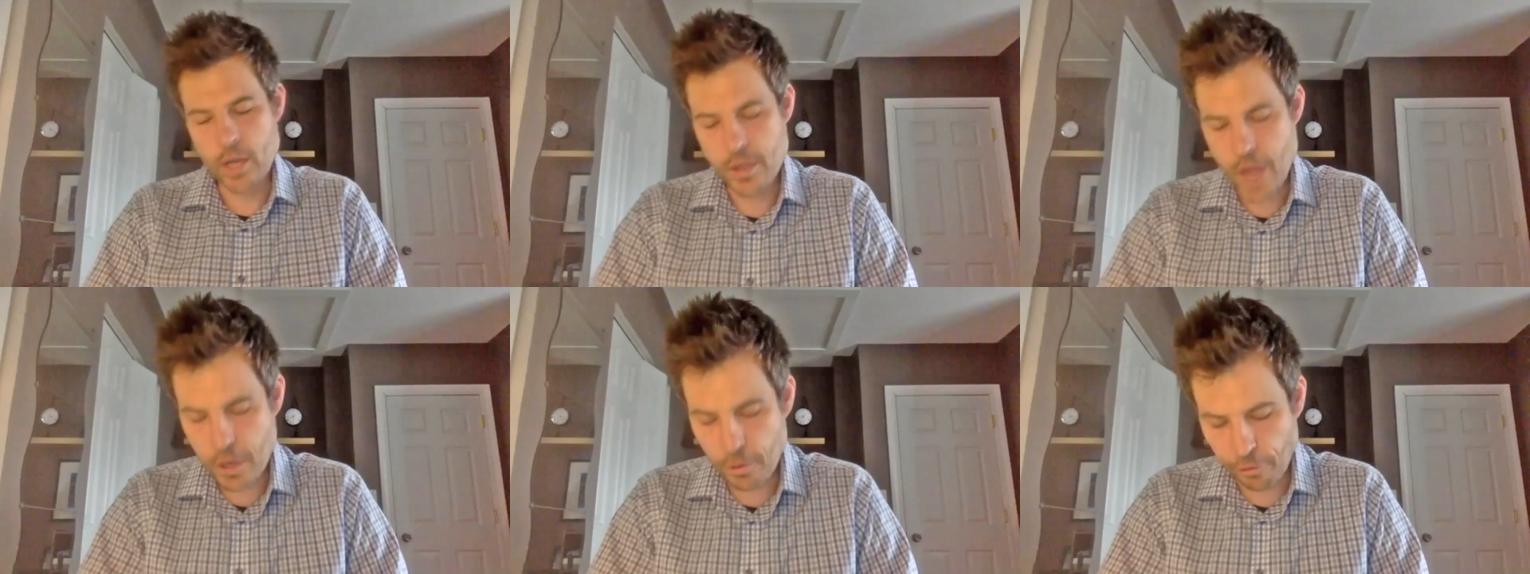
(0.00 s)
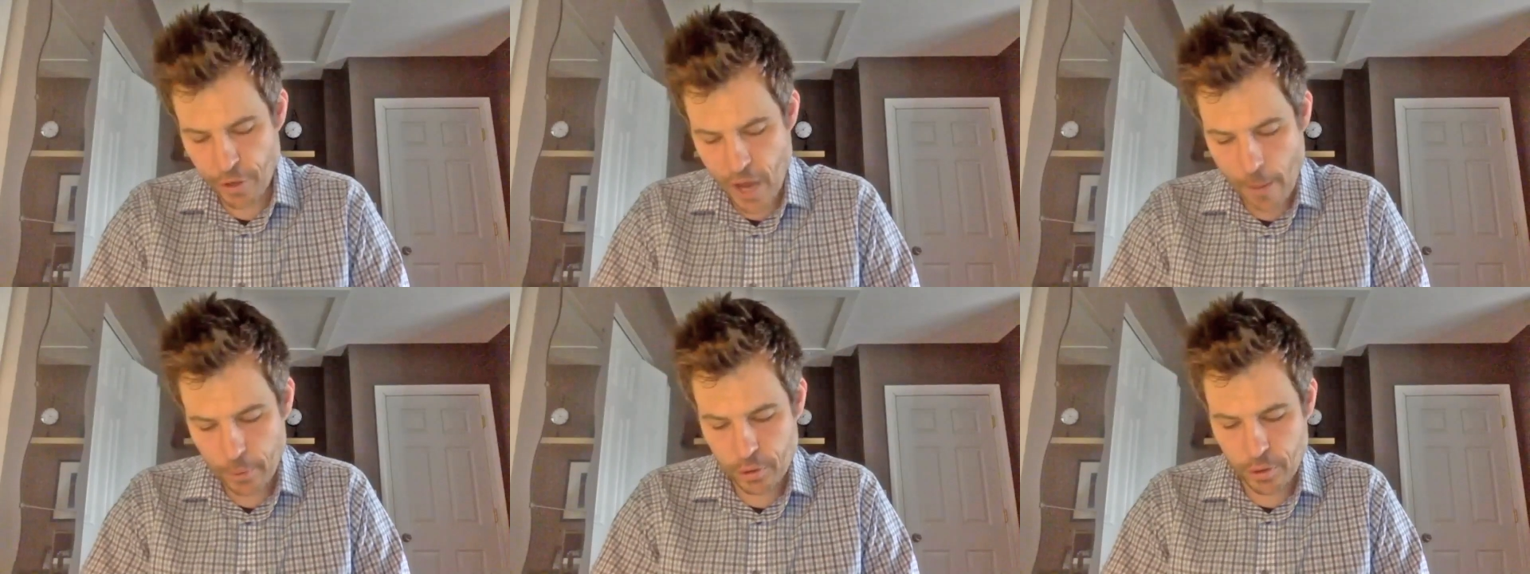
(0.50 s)
Thank you for the
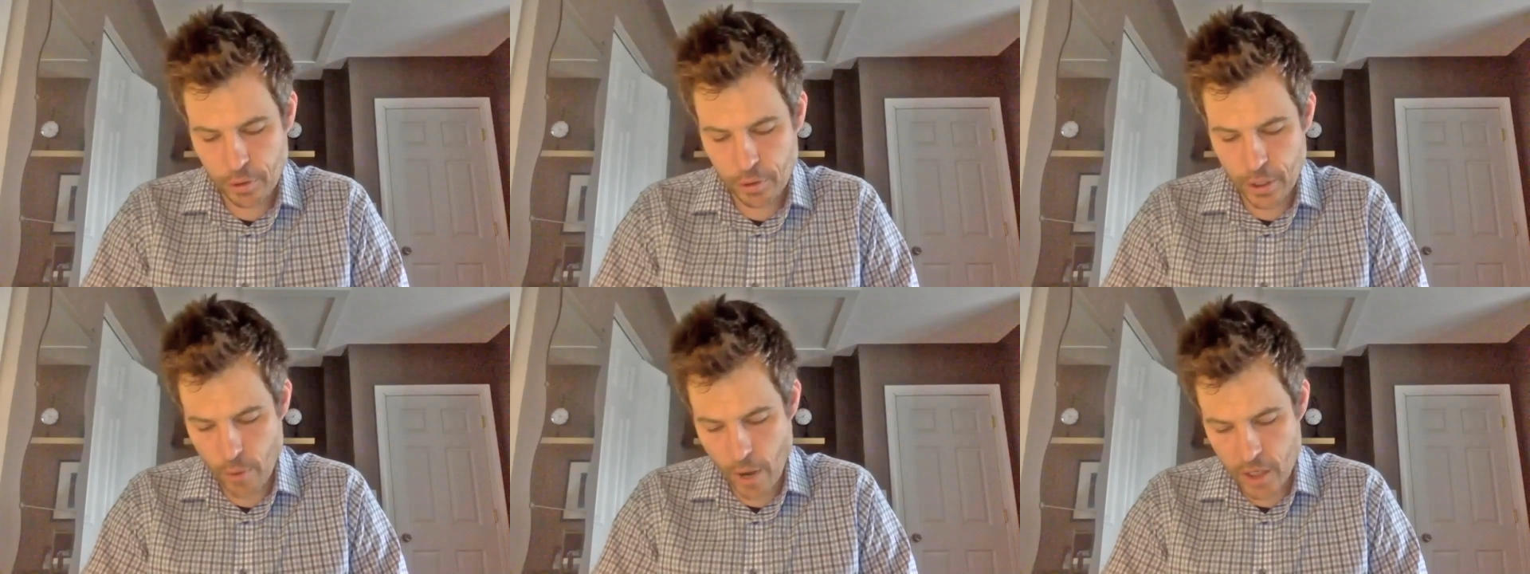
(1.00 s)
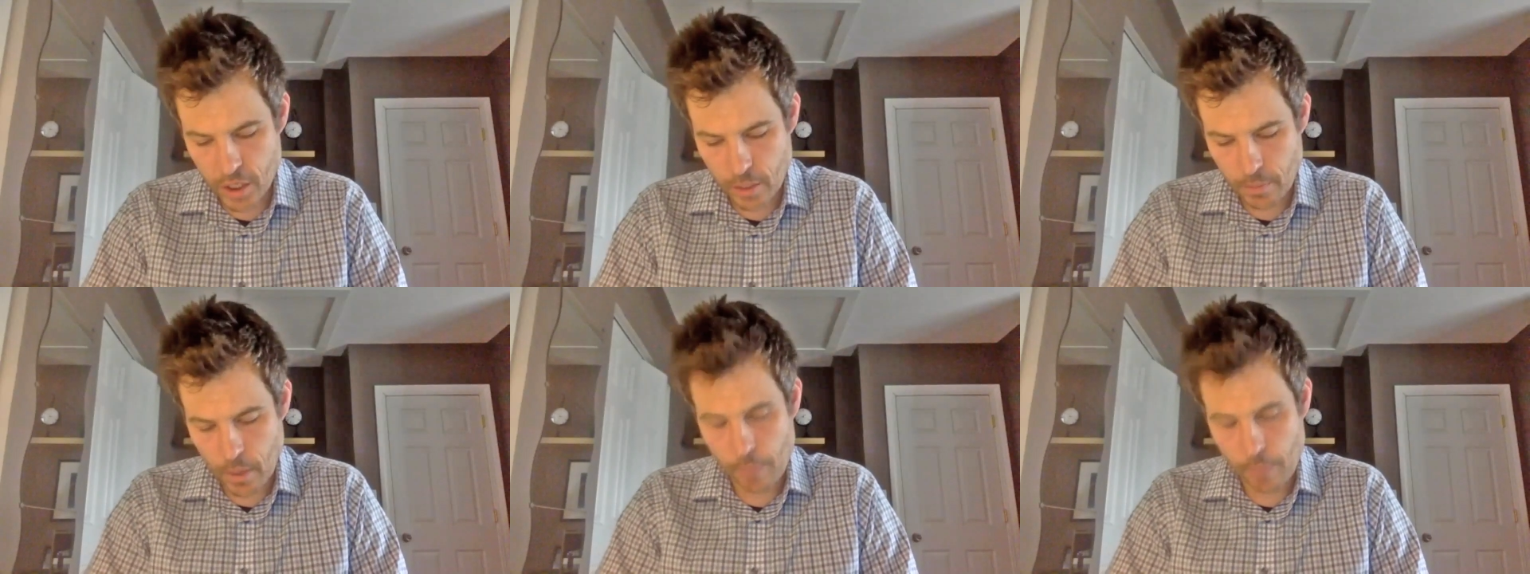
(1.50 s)
opportunity, Reggie.